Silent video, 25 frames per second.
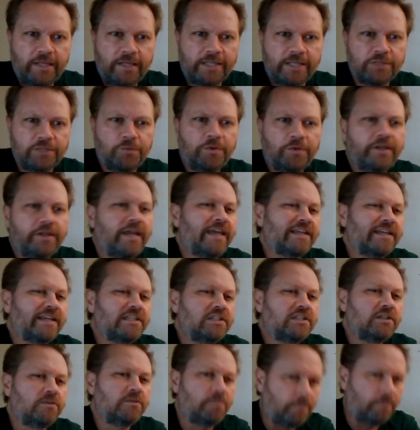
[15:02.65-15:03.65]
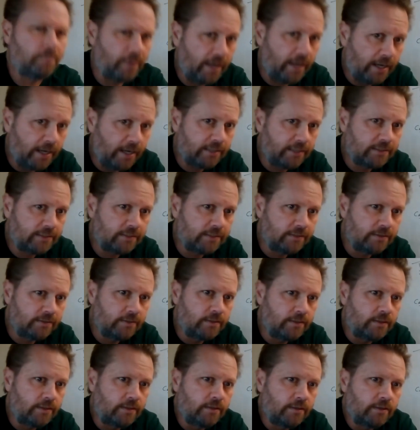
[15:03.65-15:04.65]
That's what I expect
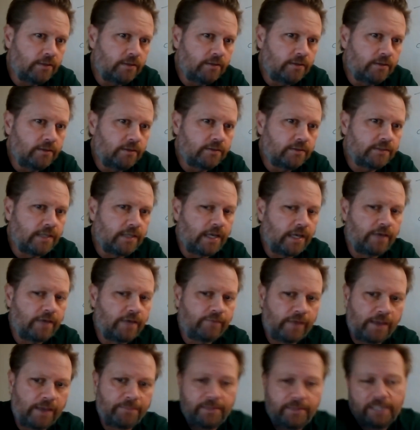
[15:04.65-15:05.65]
to have happen.